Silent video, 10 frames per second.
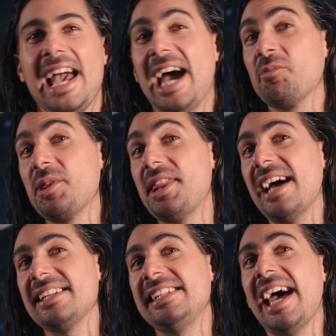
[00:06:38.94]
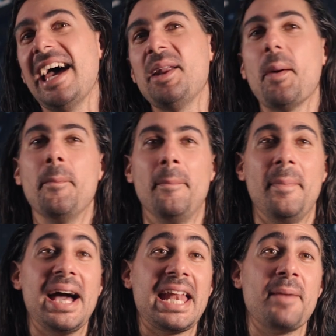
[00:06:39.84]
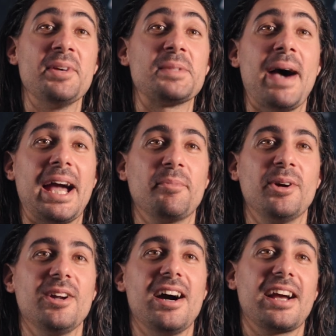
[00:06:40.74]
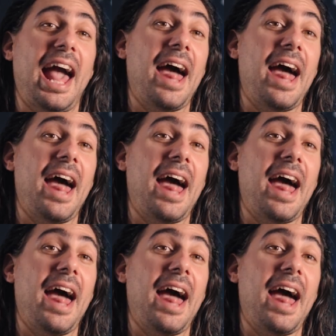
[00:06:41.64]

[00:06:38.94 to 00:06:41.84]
And with that said, my name is Mac Murdoch,